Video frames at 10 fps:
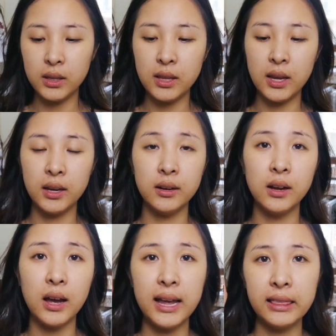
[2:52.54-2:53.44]
and then
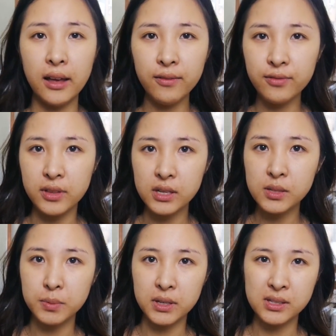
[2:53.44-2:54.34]
I love
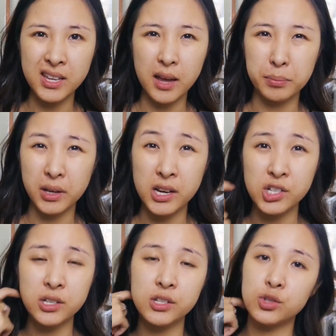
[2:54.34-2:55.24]
this because the
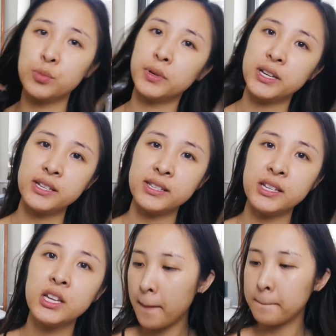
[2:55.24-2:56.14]
application is super
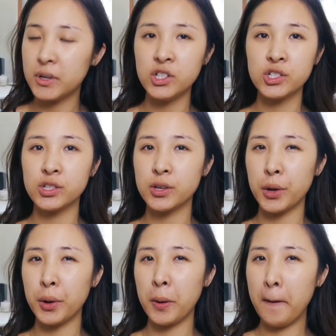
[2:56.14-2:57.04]
easy, but you just
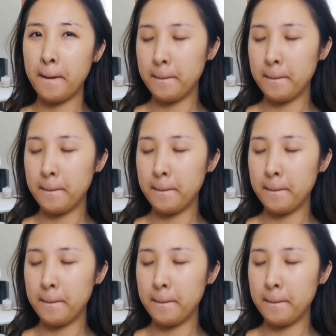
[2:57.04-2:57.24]
go...